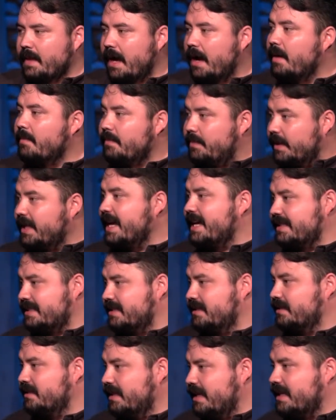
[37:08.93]
I'm
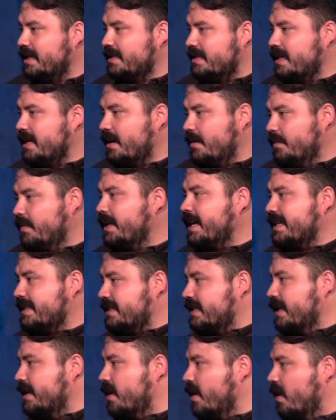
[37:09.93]
blessed. Like I said, I'm
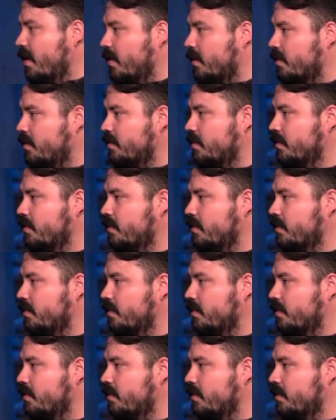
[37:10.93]
blessed. I know.